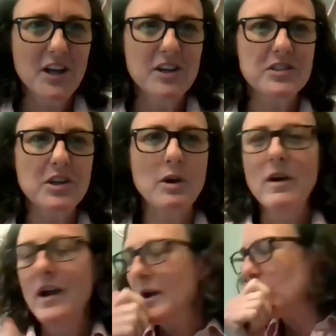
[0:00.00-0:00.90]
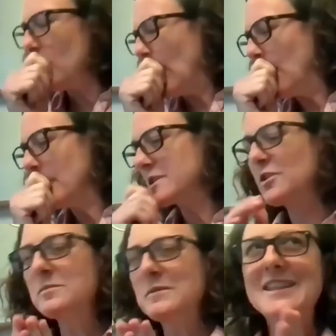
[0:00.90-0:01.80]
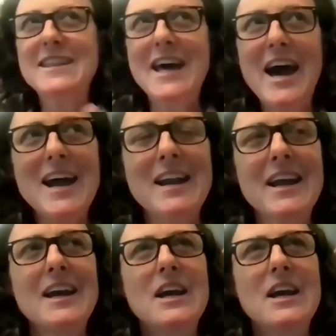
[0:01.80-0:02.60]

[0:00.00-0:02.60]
So, excuse me, that